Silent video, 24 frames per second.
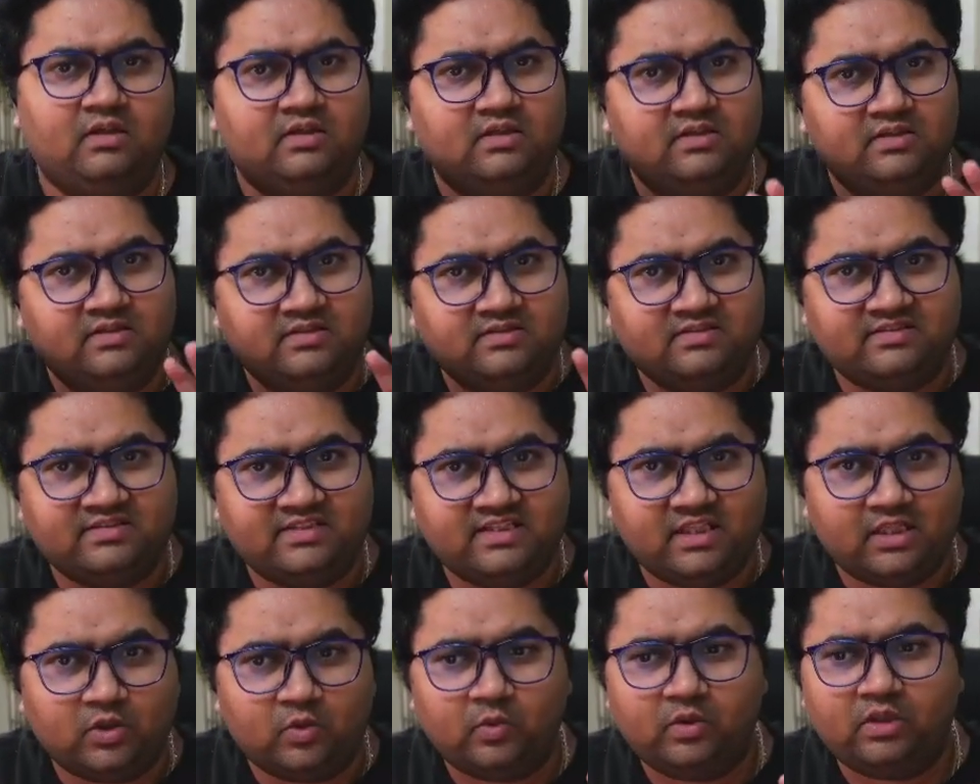
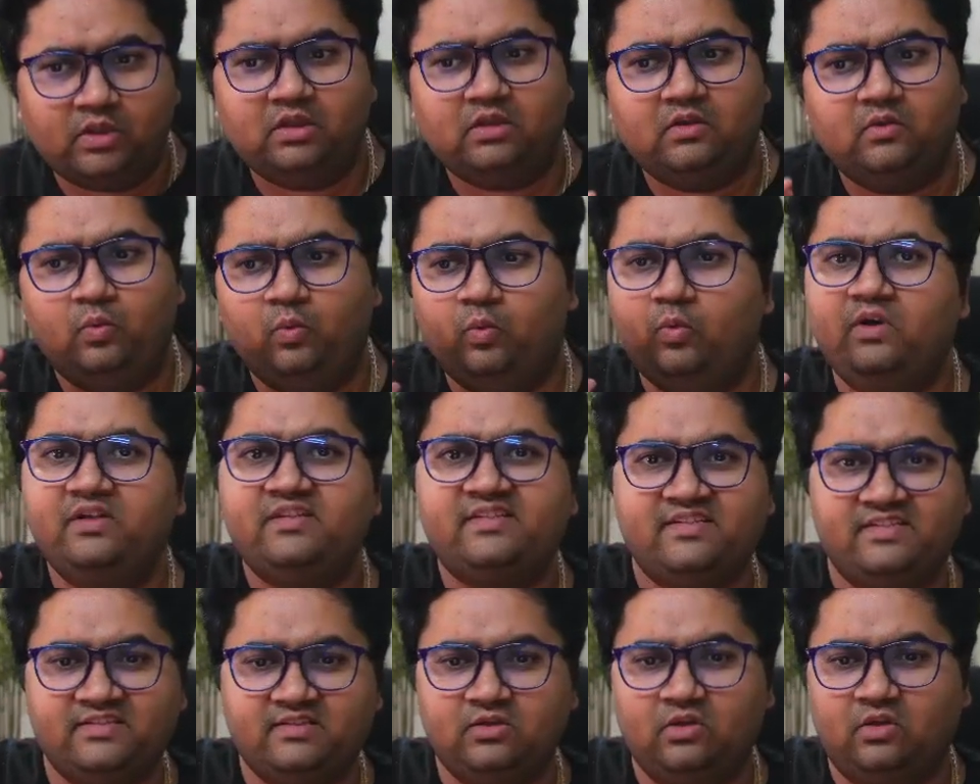SQL
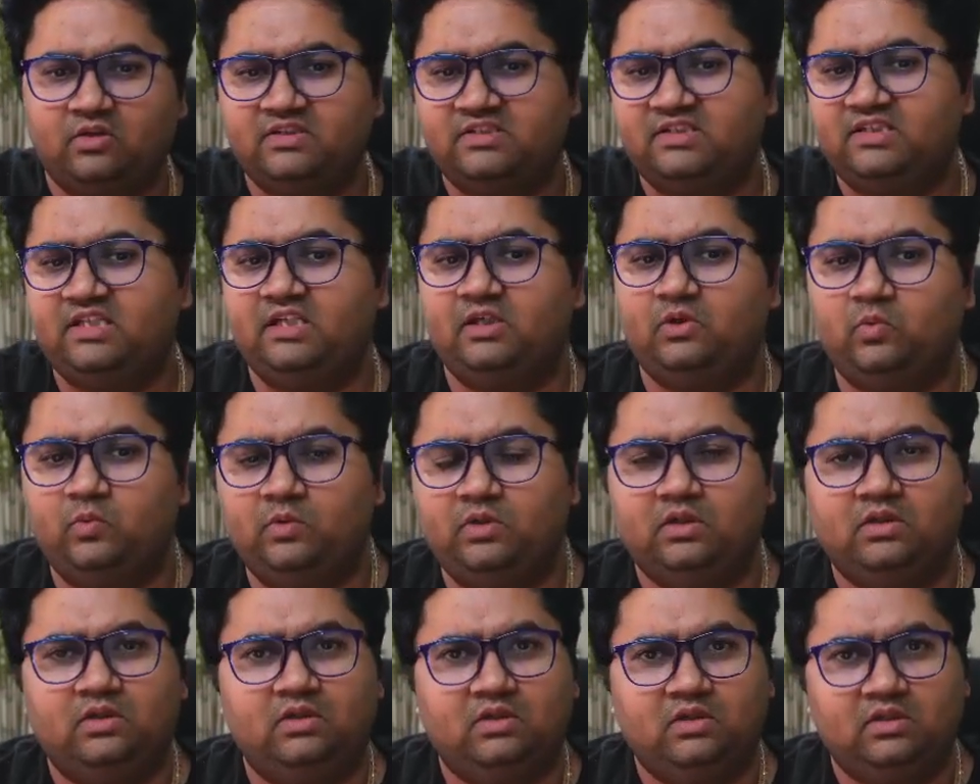versus
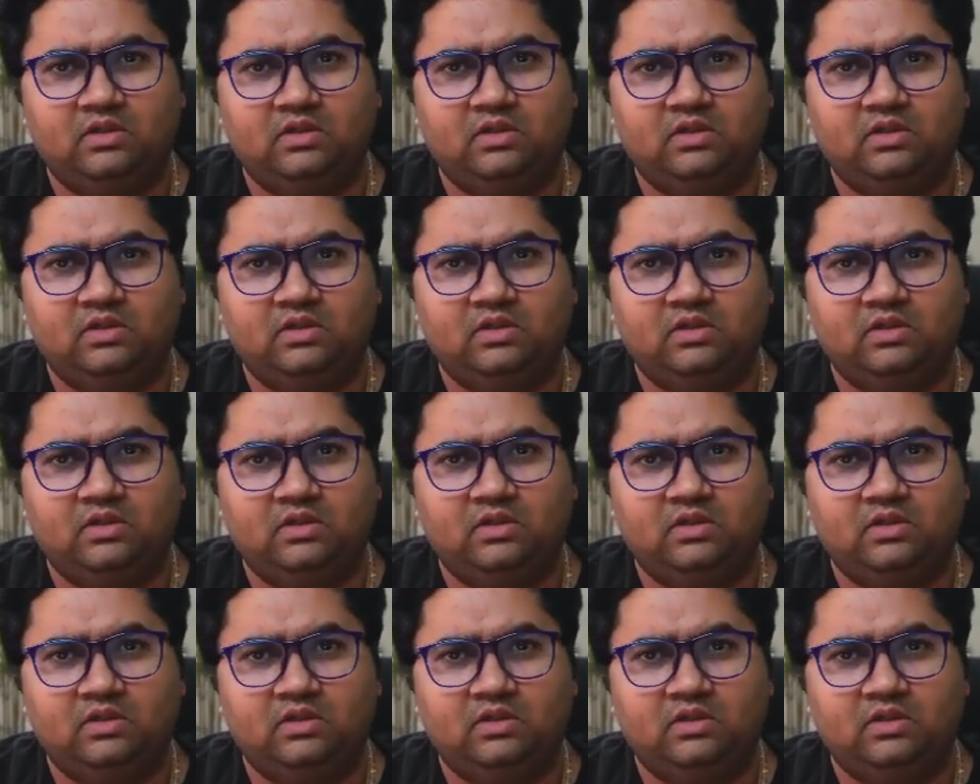non-SQL.